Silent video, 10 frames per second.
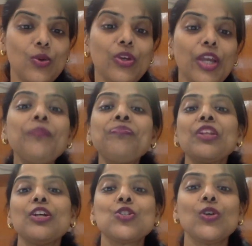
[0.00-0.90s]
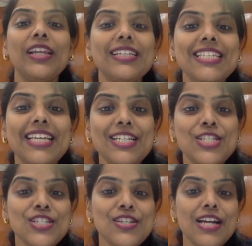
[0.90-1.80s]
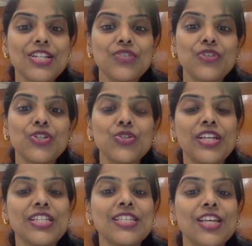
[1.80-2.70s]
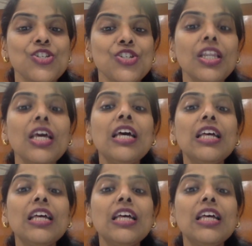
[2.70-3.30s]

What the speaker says: Okay, so let's get started with today's session.